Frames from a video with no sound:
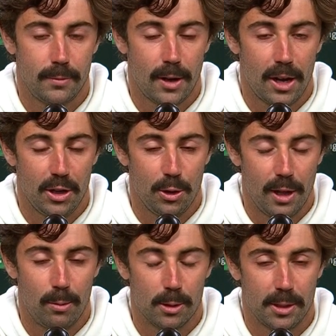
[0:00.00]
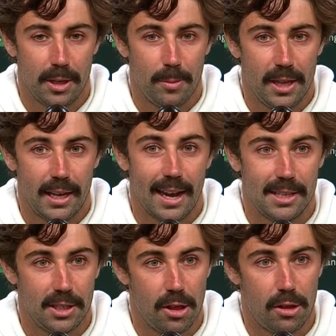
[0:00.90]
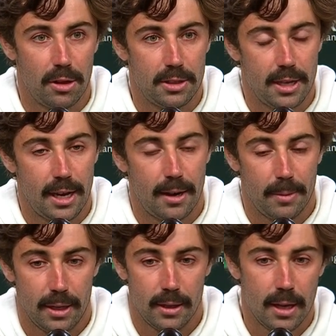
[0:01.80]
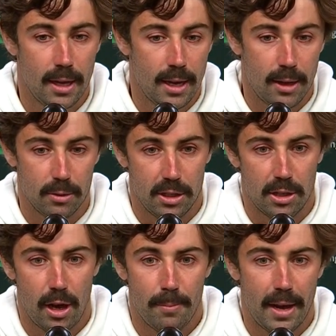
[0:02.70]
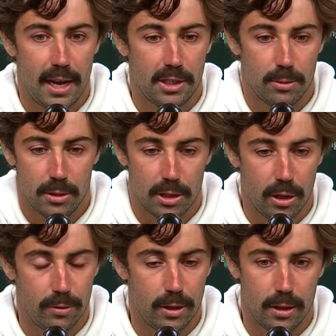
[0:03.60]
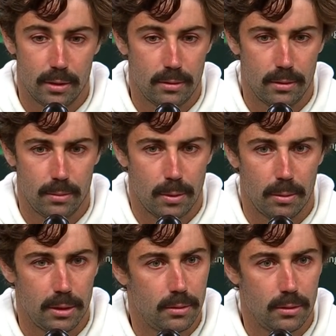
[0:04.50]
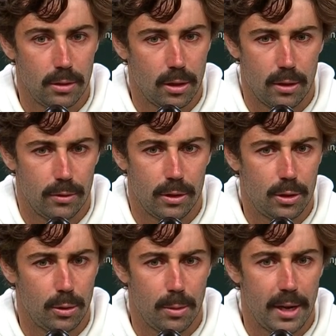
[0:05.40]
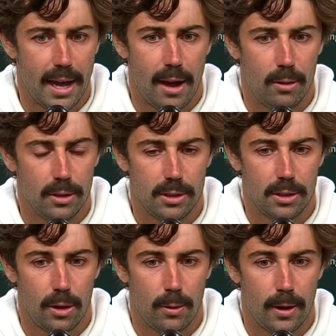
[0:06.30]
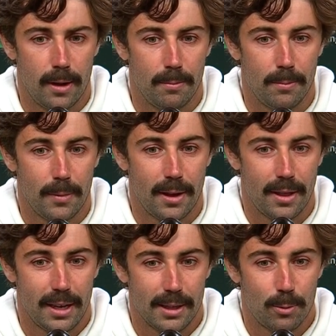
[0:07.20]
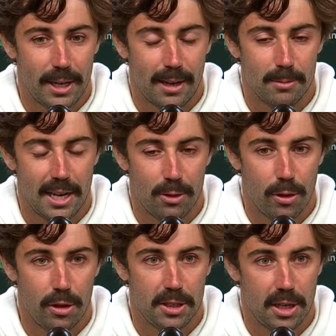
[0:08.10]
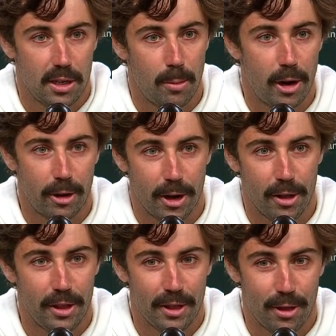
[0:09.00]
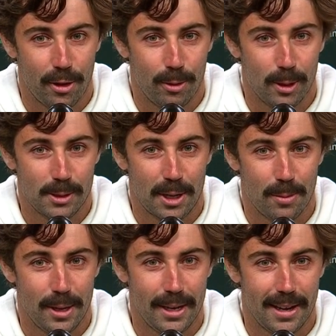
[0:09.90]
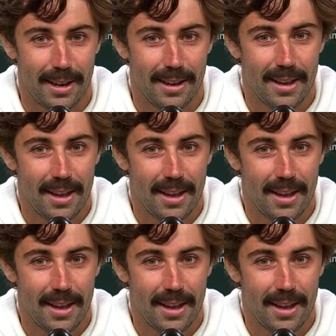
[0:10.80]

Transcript: I knew that wasn't going to be the case in the third set. I mean, it was a tight match. It was over, probably over 2 and a bit hours. So I think when it comes down to a third set tiebreaker, I don't think the third one's going to be a